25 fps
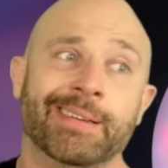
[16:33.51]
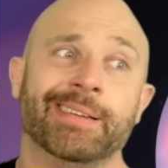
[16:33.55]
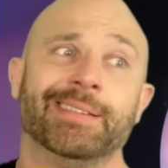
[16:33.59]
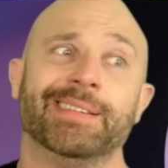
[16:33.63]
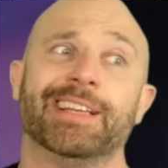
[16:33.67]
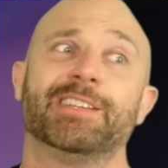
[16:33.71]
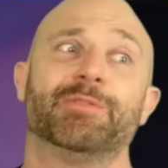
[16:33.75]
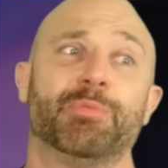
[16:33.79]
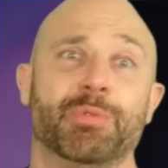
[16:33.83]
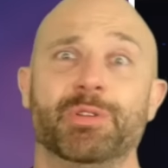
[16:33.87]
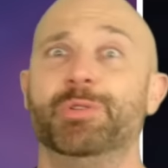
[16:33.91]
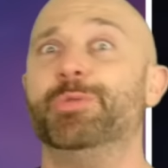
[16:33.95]

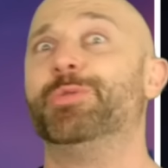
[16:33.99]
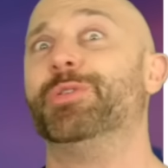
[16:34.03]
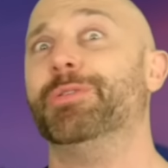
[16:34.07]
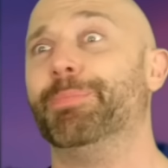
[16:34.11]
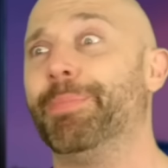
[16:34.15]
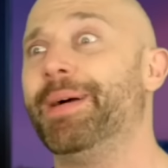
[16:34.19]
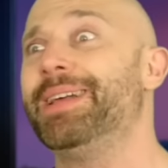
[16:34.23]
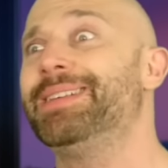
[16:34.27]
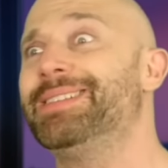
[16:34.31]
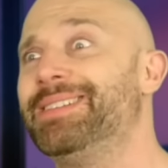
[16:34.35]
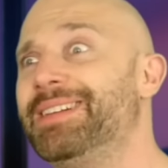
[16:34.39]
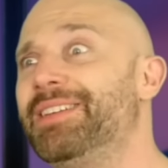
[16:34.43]
That's when you could
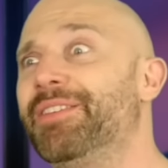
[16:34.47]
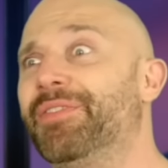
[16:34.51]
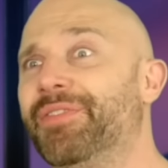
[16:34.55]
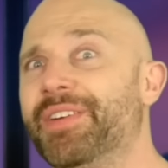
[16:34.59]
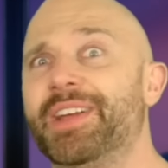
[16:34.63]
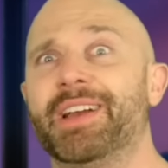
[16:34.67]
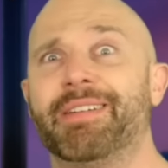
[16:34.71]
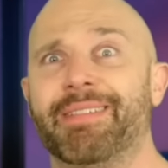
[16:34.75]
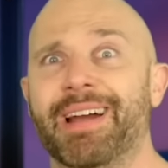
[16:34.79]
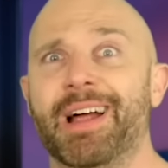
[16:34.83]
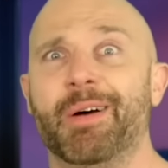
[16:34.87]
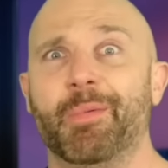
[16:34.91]
basically
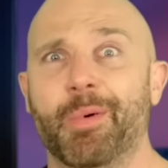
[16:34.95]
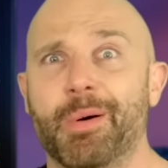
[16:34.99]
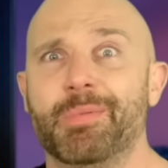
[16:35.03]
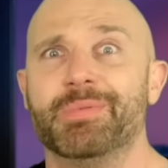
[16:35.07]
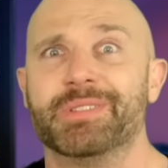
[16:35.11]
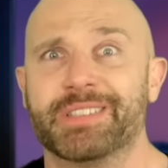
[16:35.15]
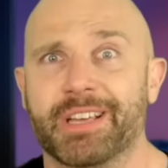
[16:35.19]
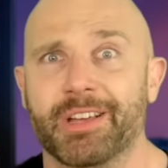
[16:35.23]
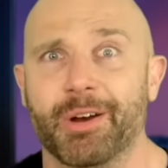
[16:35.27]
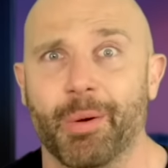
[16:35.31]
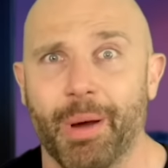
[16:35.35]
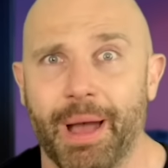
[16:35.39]
figure out what
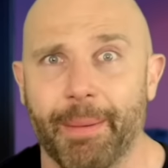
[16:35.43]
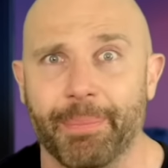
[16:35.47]
was going to